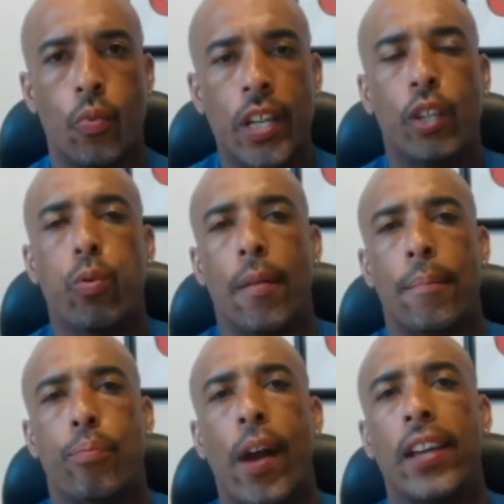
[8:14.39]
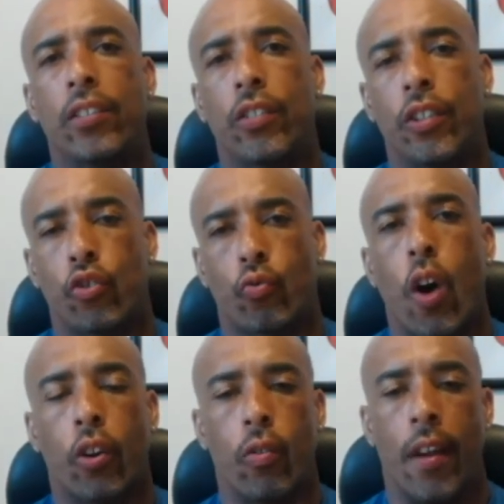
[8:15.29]
the
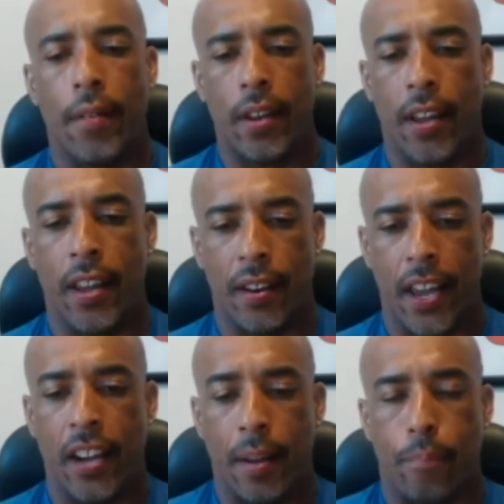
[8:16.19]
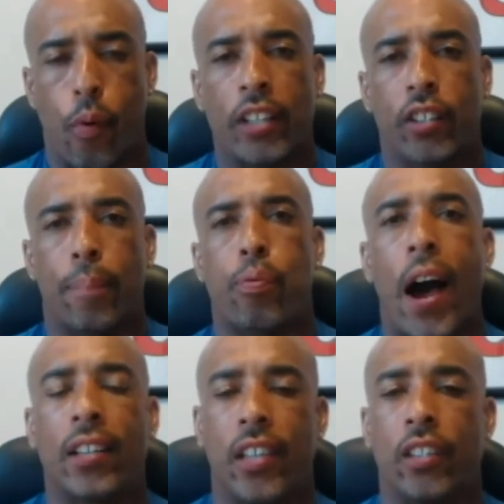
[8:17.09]
struggle and embrace the
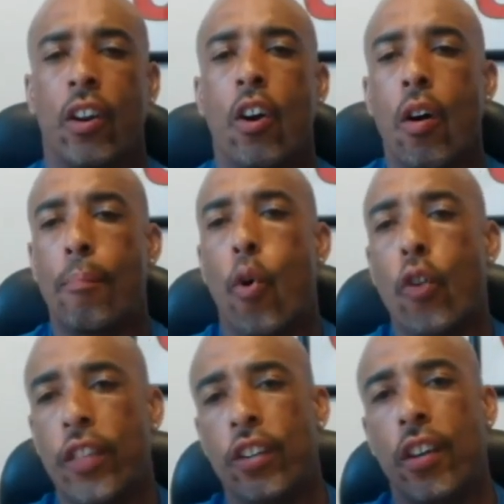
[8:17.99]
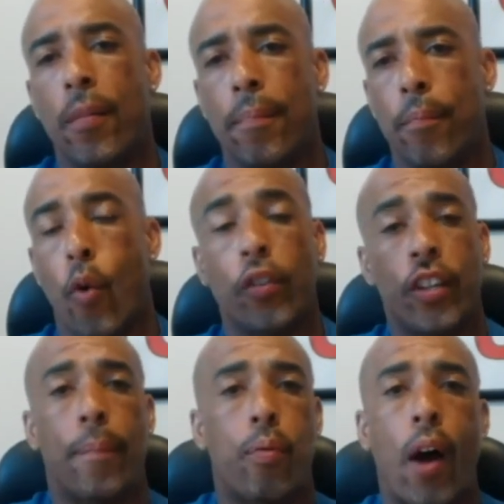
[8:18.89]
process more than
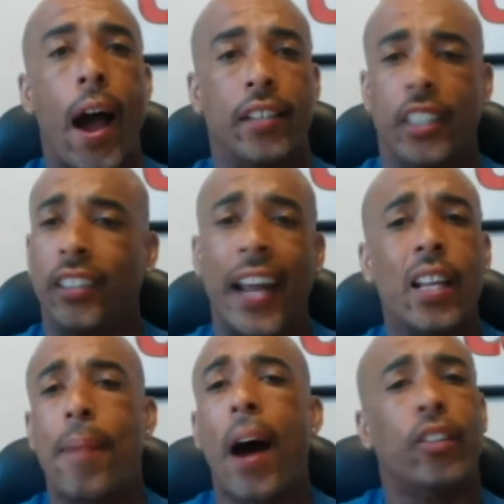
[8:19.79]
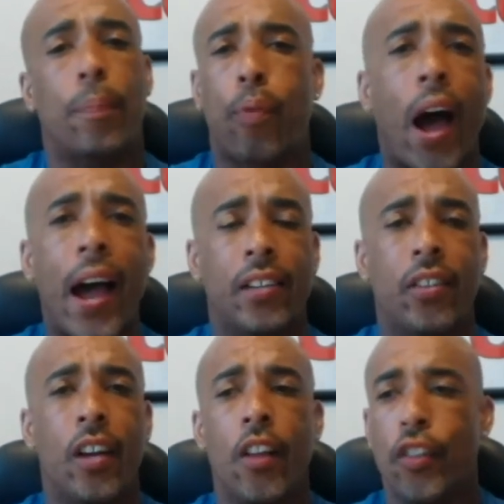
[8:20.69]
the prize. Because it ain't about the
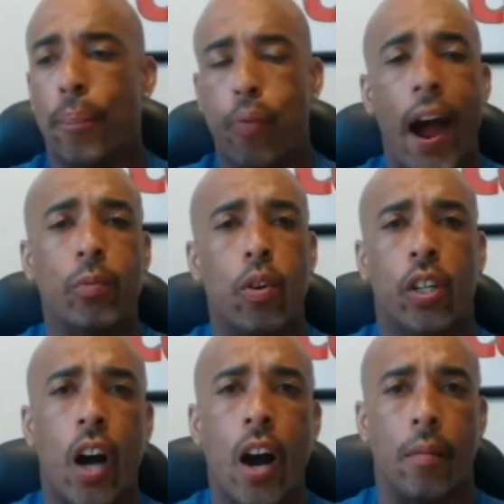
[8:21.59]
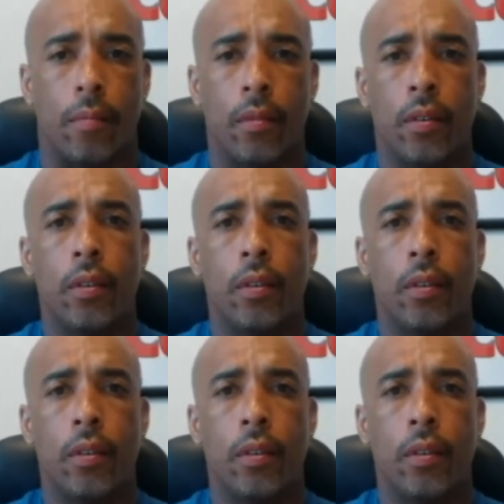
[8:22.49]
prize. The prize will come,